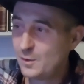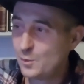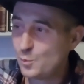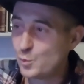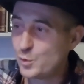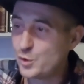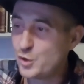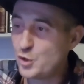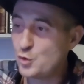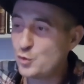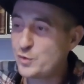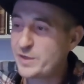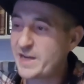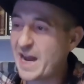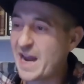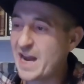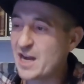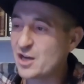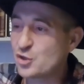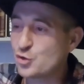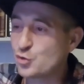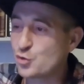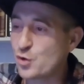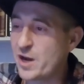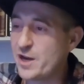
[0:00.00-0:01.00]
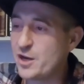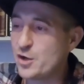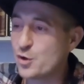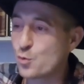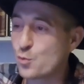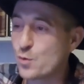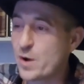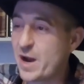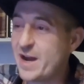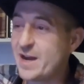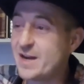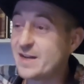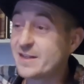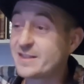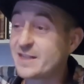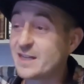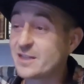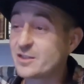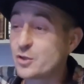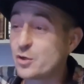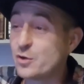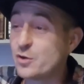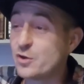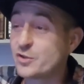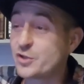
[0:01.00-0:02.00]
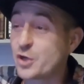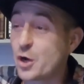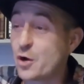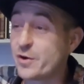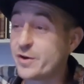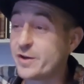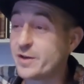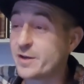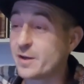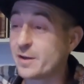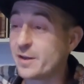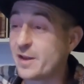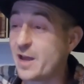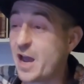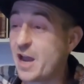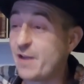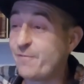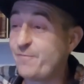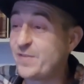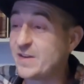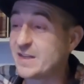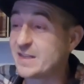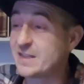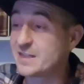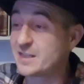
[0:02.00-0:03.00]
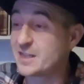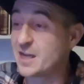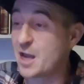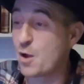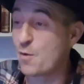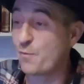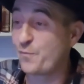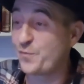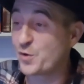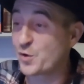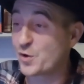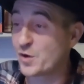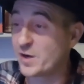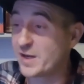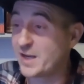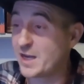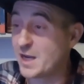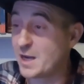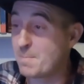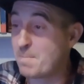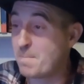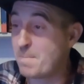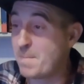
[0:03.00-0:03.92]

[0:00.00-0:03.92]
when you castrate Uranus, that's going to turn into life itself. You're going to get